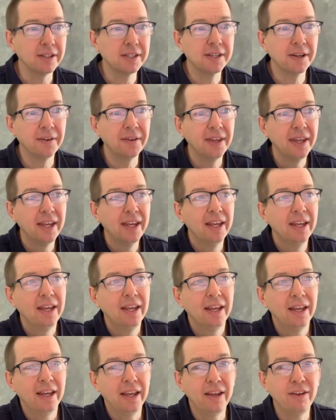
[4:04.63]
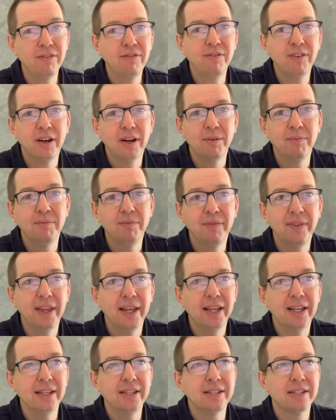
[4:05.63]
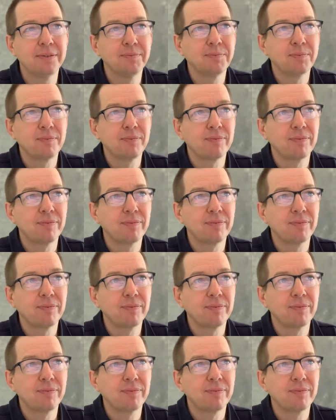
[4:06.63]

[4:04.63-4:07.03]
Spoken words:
So if there's,